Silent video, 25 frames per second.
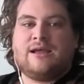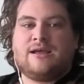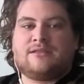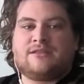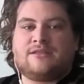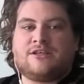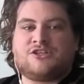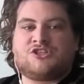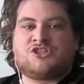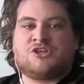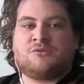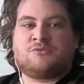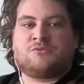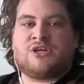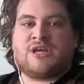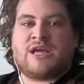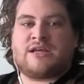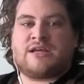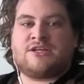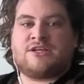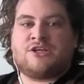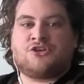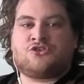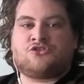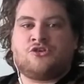this
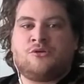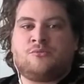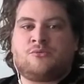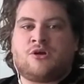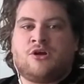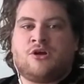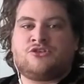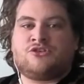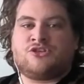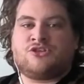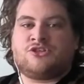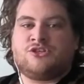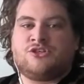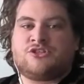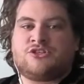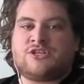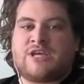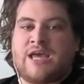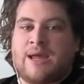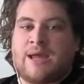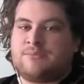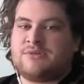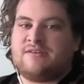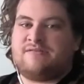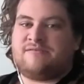subjugated group consciousness
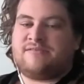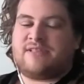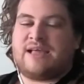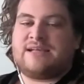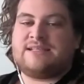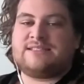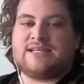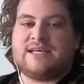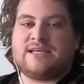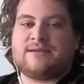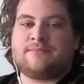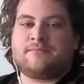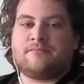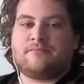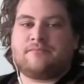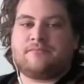kept deflating